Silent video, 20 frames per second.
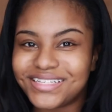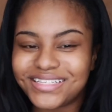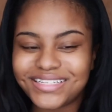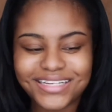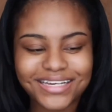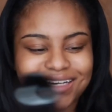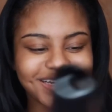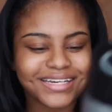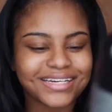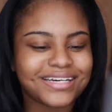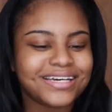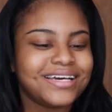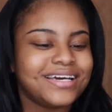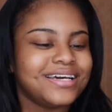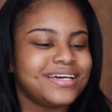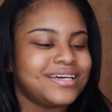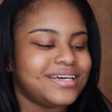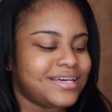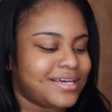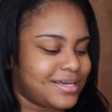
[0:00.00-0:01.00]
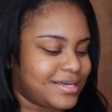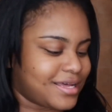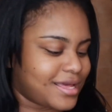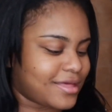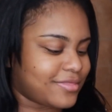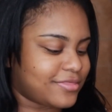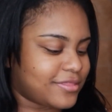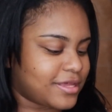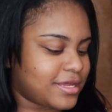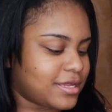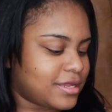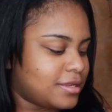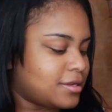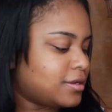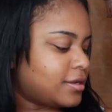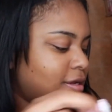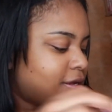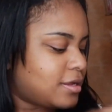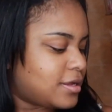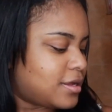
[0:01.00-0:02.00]
yeah. And
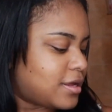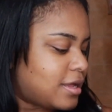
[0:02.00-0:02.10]
then